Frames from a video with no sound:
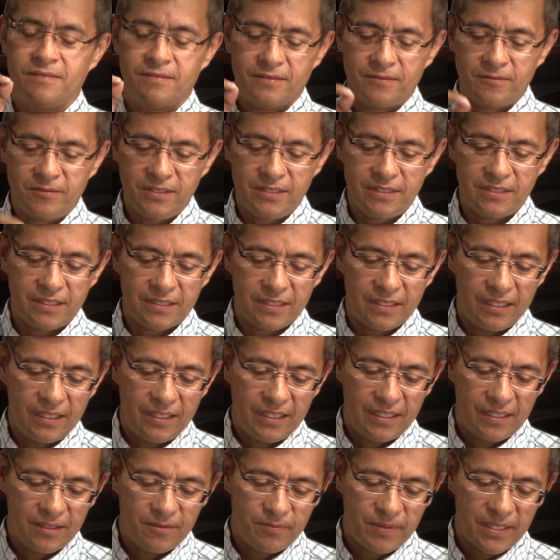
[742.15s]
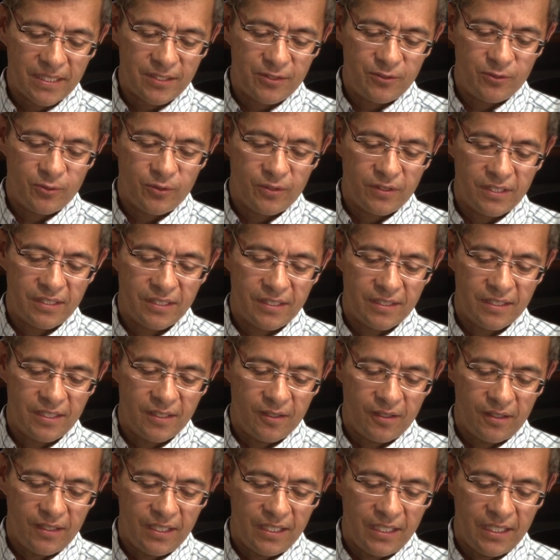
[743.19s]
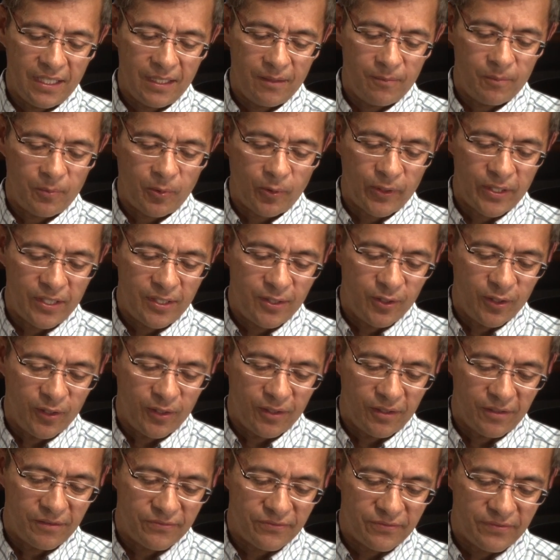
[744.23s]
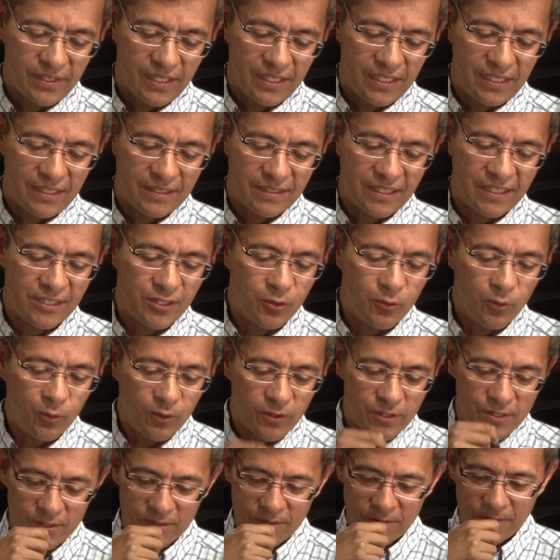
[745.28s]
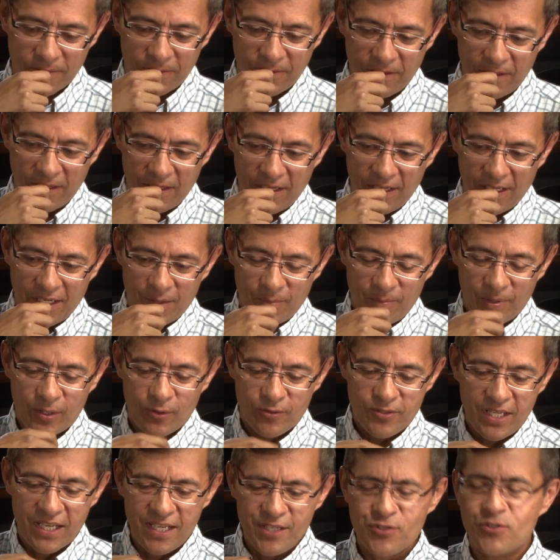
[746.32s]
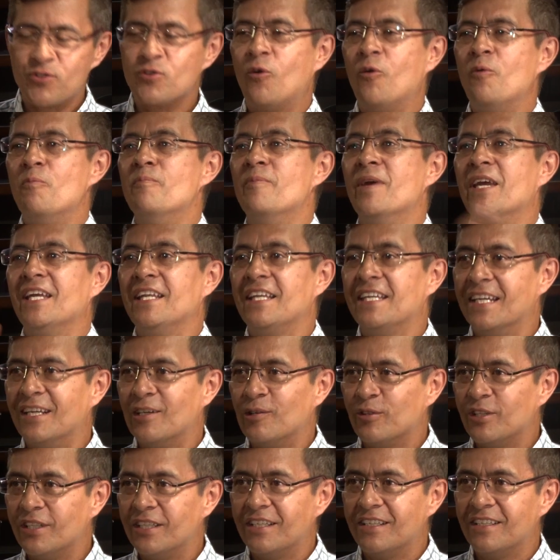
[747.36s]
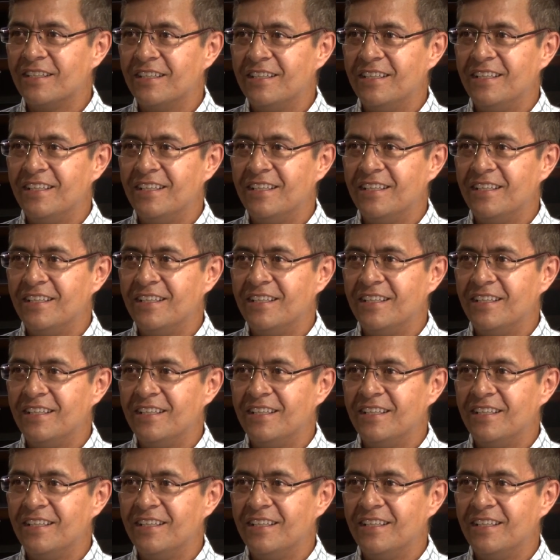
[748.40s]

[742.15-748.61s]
want to get back to the point of the tools, because there are so many out there.